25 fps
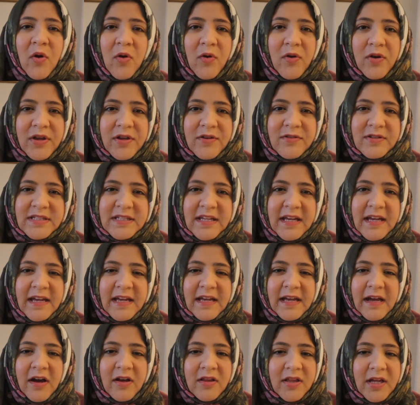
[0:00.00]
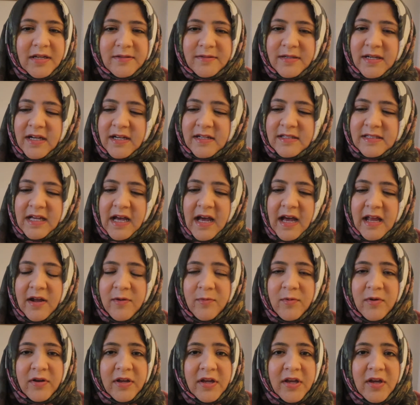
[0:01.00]
Or you say, "Allah subhanahu wa ta'ala
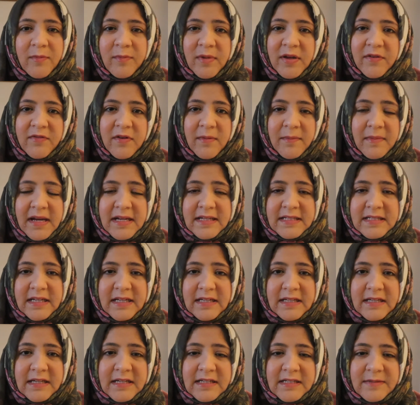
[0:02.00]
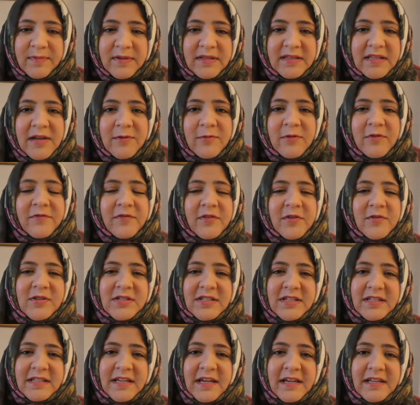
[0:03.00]
will heal me from my sickness," but then
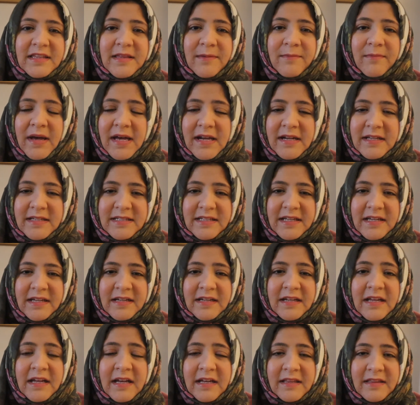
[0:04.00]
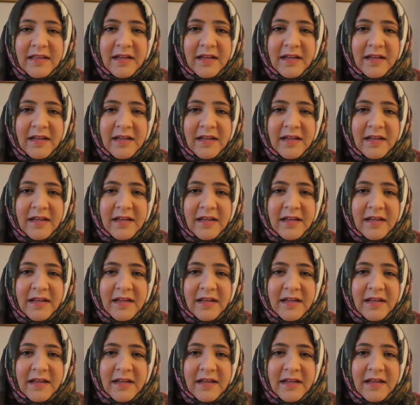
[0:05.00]
refuse to take the medicine